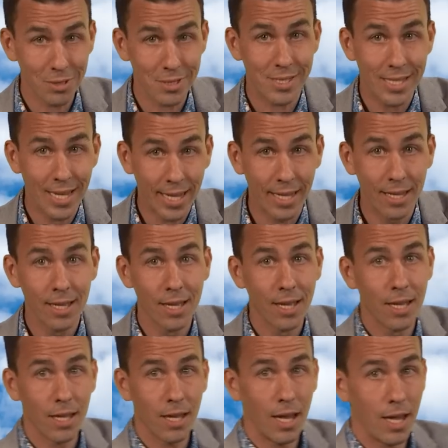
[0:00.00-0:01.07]
we'll see
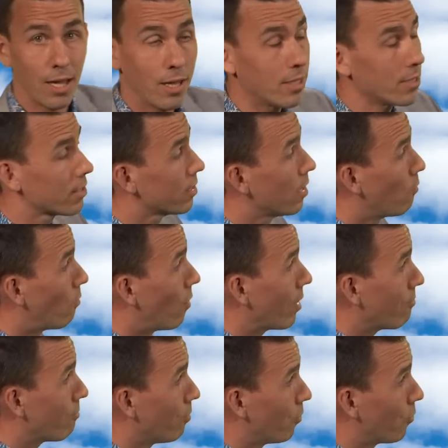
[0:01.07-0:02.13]
some
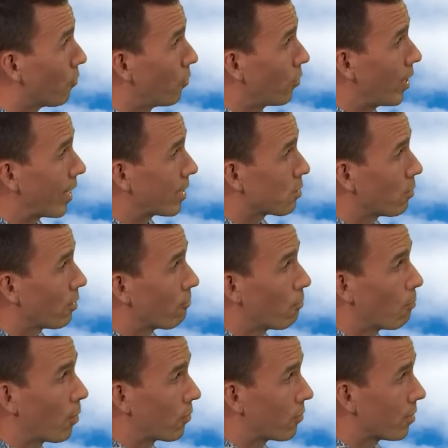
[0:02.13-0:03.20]
rainfall through next week
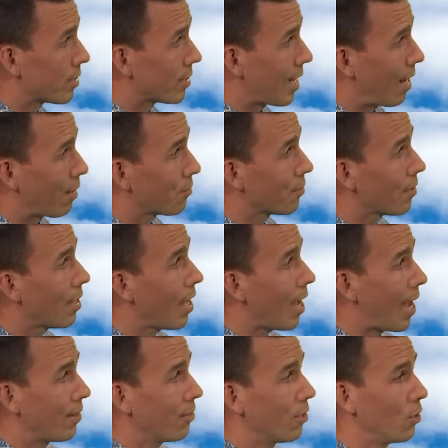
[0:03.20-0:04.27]
for both the south
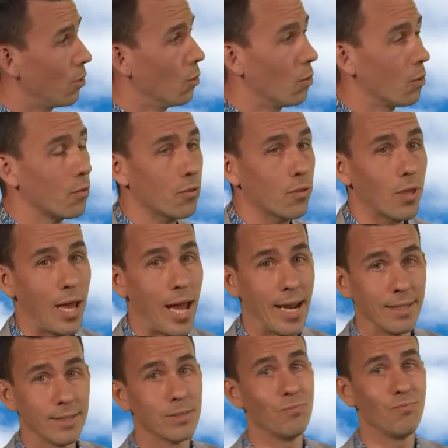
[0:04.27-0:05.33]
and the north.
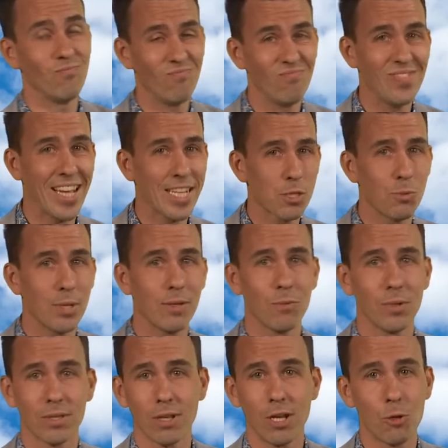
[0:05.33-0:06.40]
And next week,
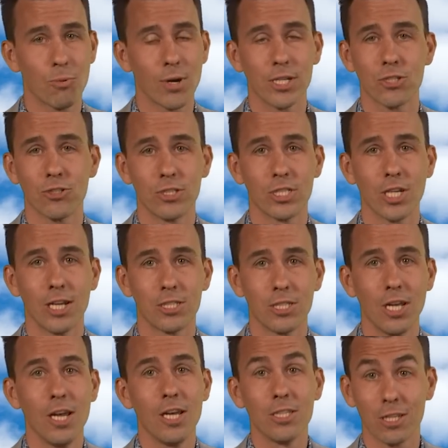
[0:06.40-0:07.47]
with low pressure in charge,
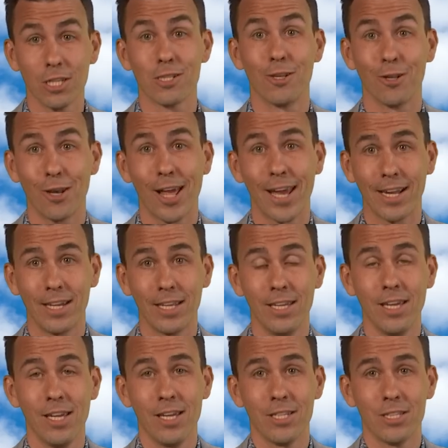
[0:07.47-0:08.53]
does look likely
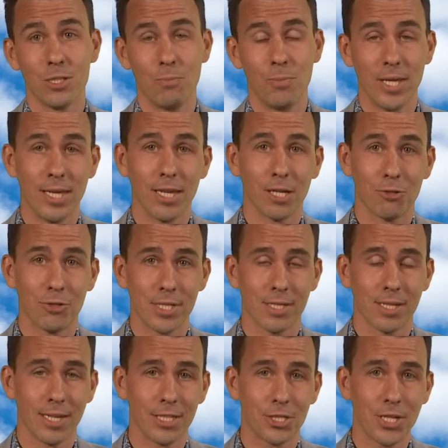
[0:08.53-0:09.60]
to be
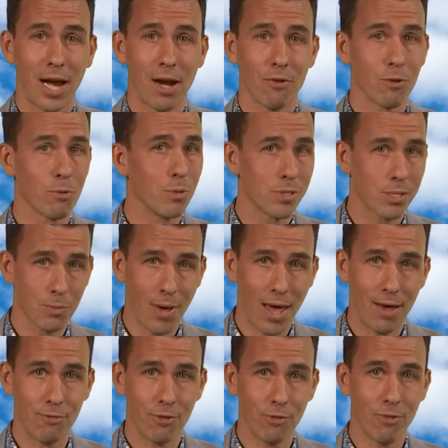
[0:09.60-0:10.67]
increasingly showery with some
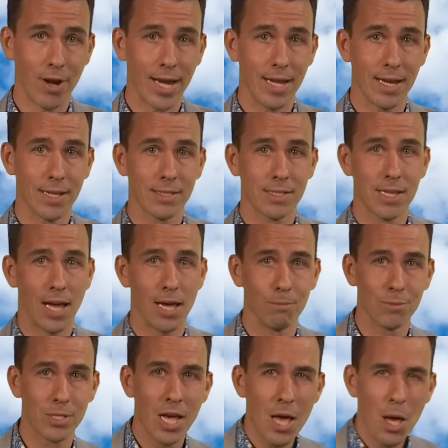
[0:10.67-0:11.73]
heavy rain at
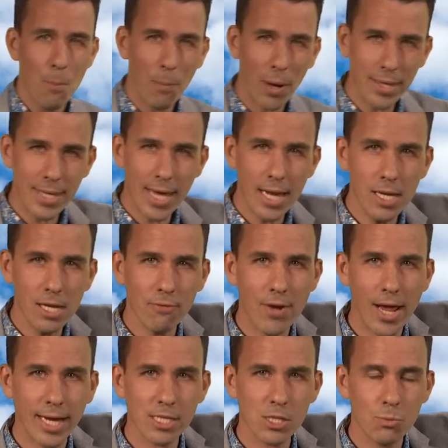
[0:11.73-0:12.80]
times. By the end of
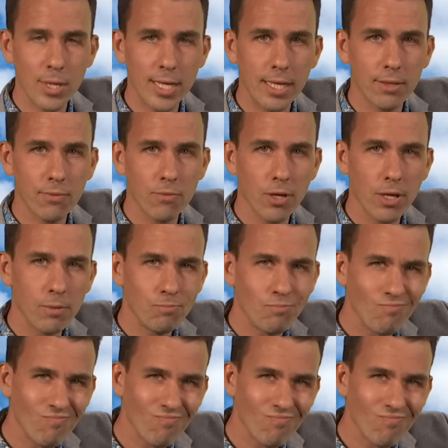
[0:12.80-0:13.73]
next week, the